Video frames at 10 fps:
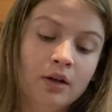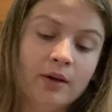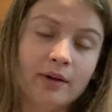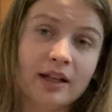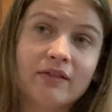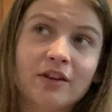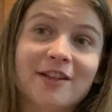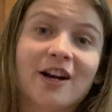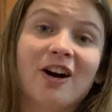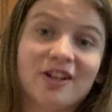Well, even though
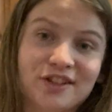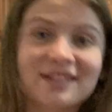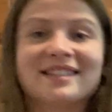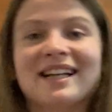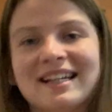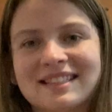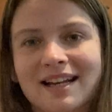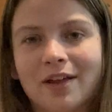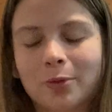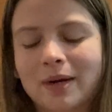the Hodges side
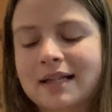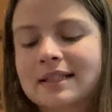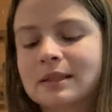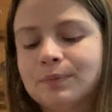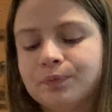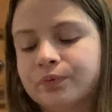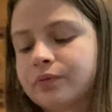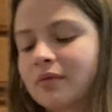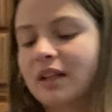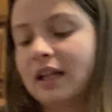said otherwise.
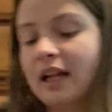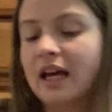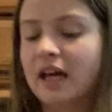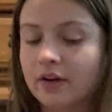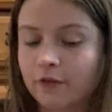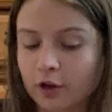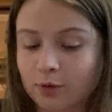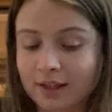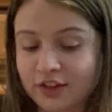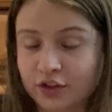And for
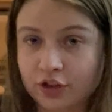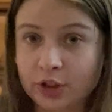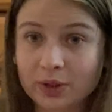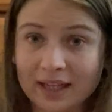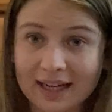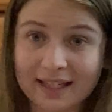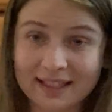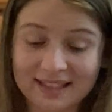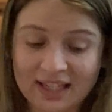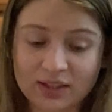question 2, Kennedy
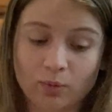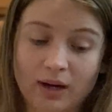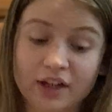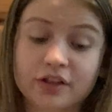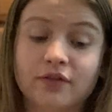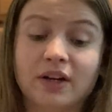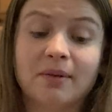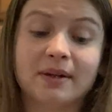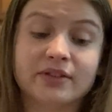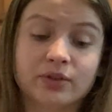says, why should
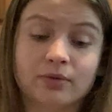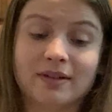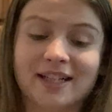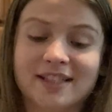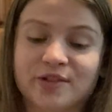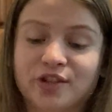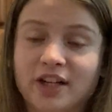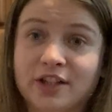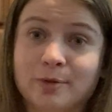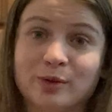fundamental rights
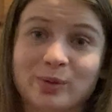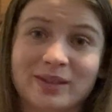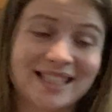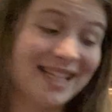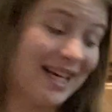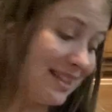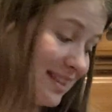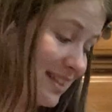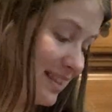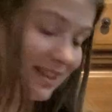change between states?